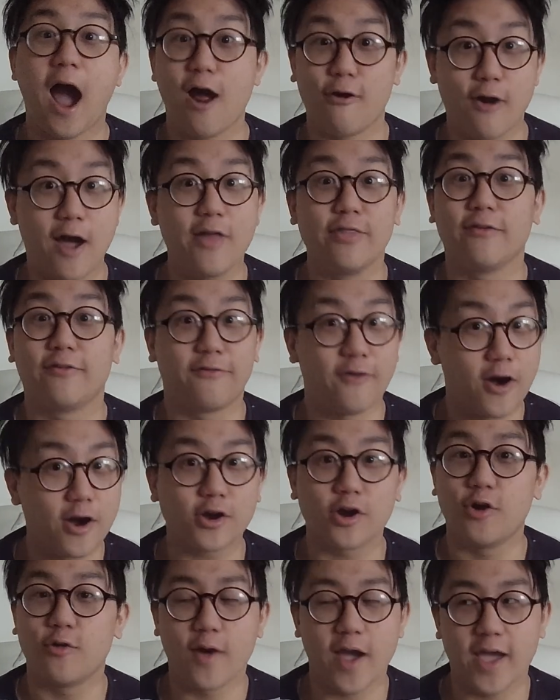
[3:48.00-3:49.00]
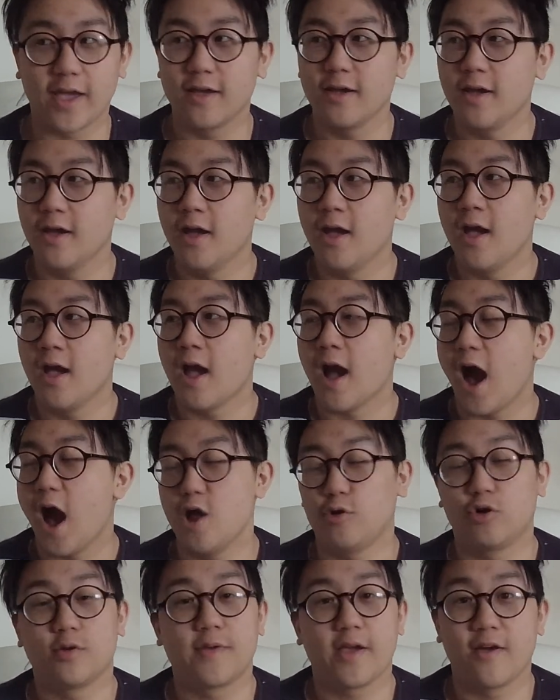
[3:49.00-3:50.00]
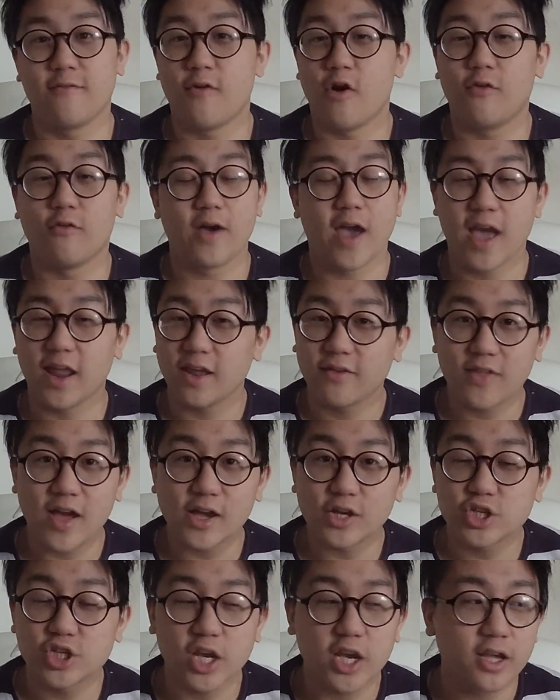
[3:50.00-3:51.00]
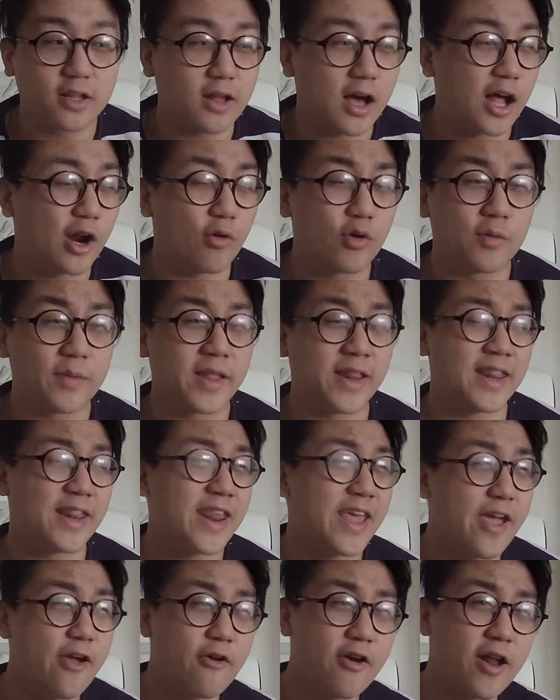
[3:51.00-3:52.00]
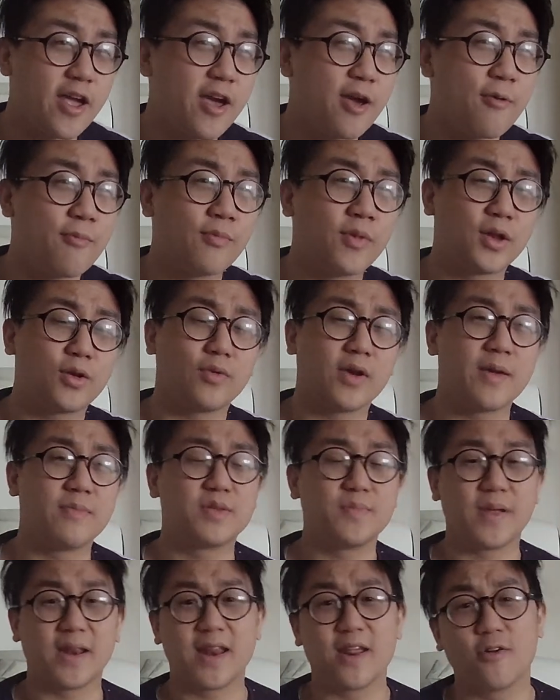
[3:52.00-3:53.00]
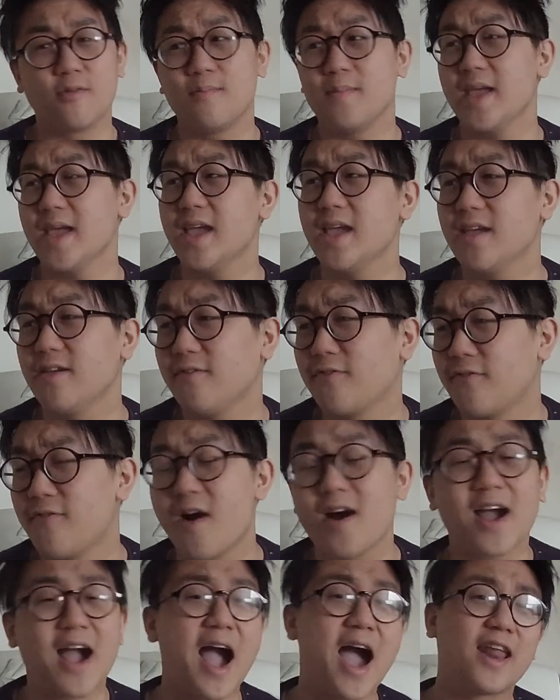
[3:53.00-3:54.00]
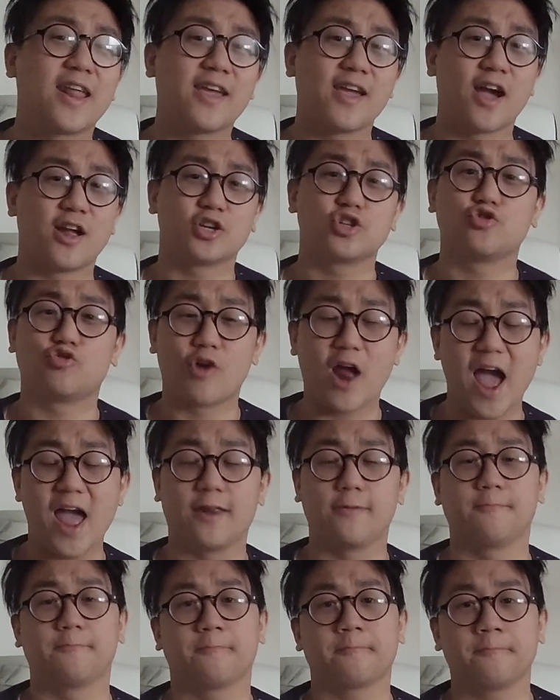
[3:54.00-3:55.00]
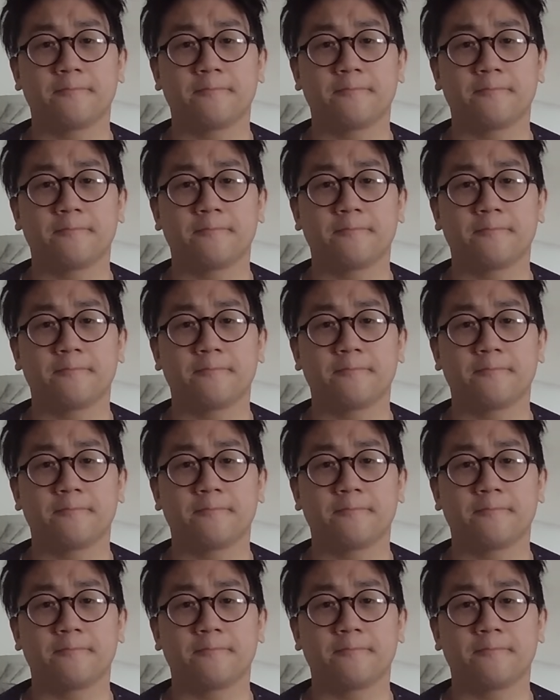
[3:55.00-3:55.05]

I ran the fuck away. I don't want to be involved with any of that shit. I don't want to be near him. I don't want him to be near me. Fuck out of here. I just ran.